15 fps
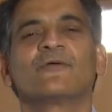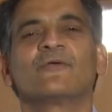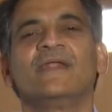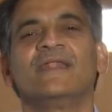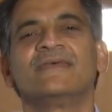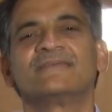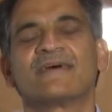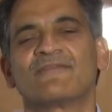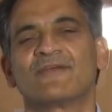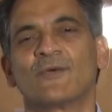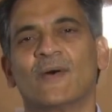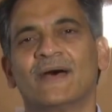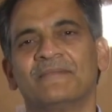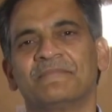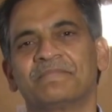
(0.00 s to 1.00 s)
Greetings,
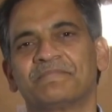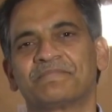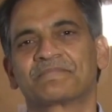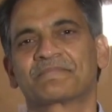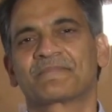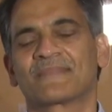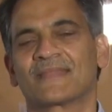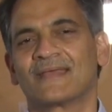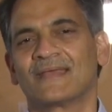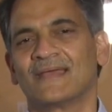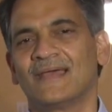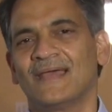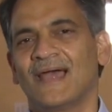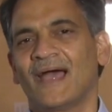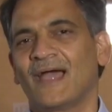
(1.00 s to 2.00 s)
everyone.
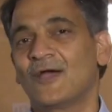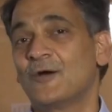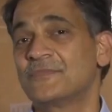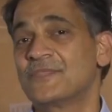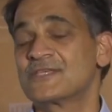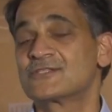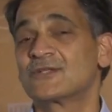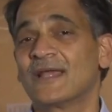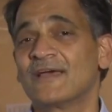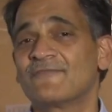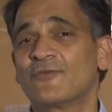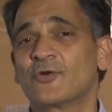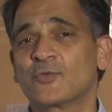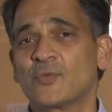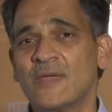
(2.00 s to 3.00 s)
I hope this July
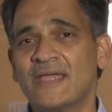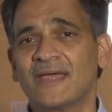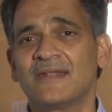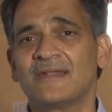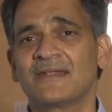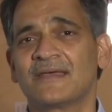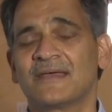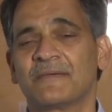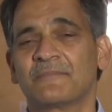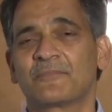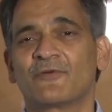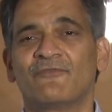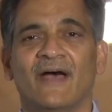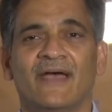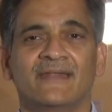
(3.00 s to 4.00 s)
4th weekend
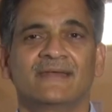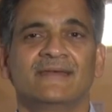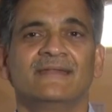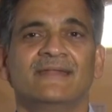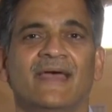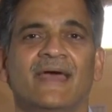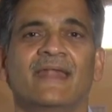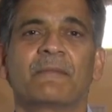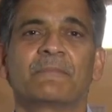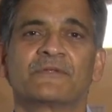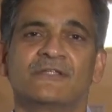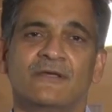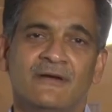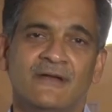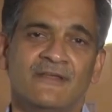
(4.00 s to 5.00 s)
provided an
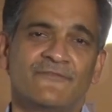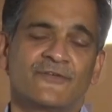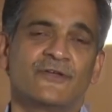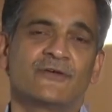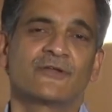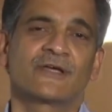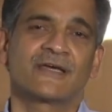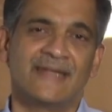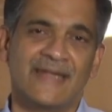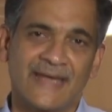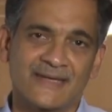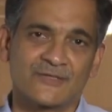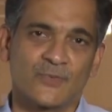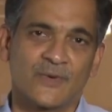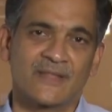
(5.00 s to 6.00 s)
opportunity for you to
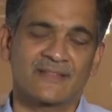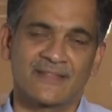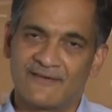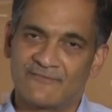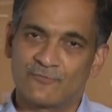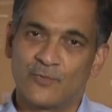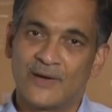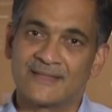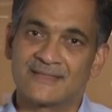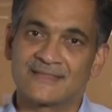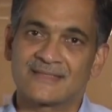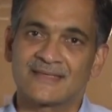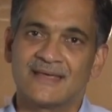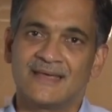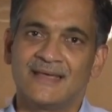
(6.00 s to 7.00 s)
connect with loved
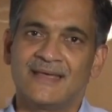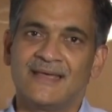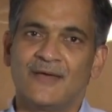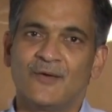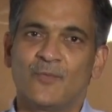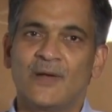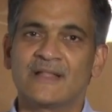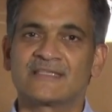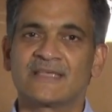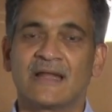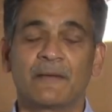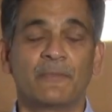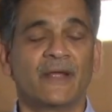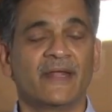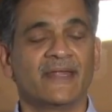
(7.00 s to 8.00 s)
ones while
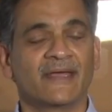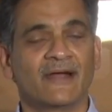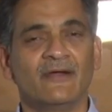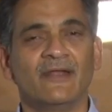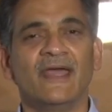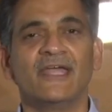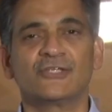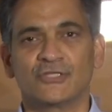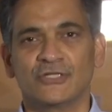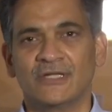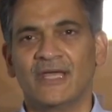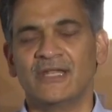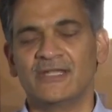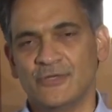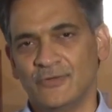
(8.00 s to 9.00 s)
celebrating our nation
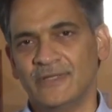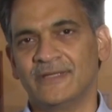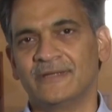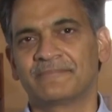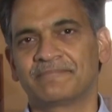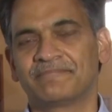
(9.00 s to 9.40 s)
and union.